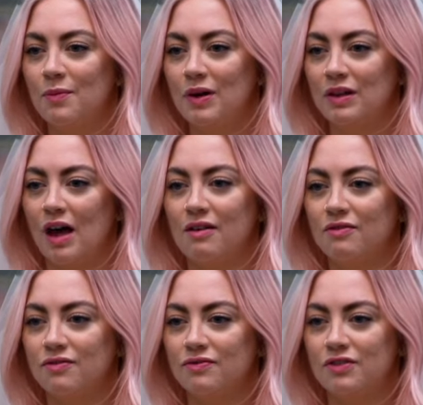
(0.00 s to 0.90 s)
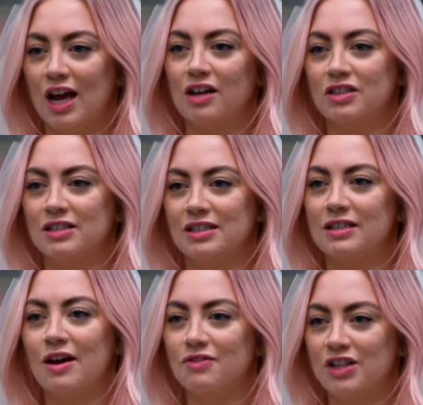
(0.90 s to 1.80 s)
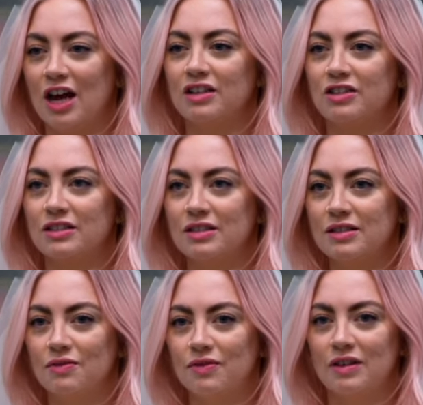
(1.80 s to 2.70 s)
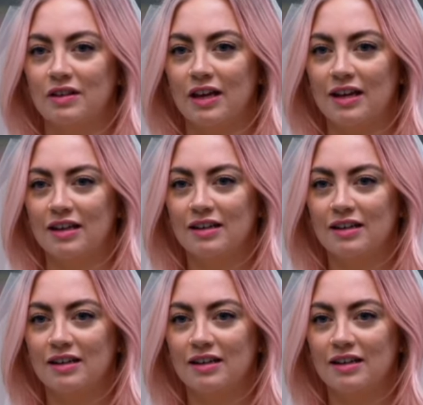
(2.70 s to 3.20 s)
a lot of challenges and enough challenges to feel like